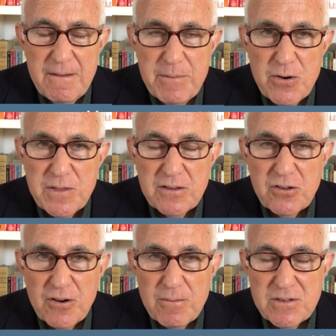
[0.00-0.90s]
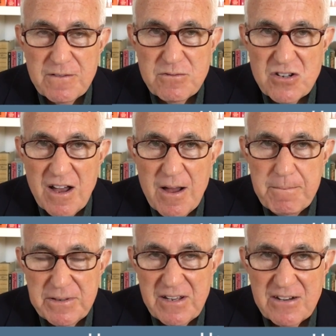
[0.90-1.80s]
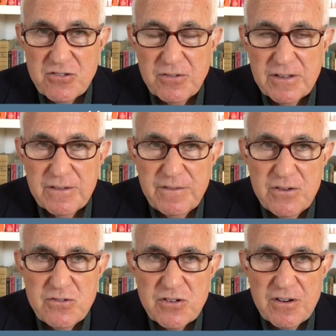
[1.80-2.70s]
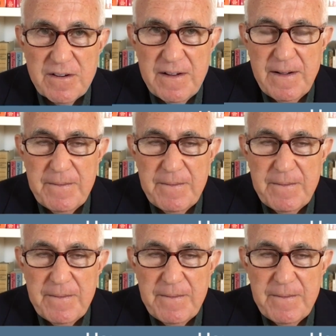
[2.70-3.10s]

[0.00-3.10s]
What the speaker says: both in terms of job potential in the future,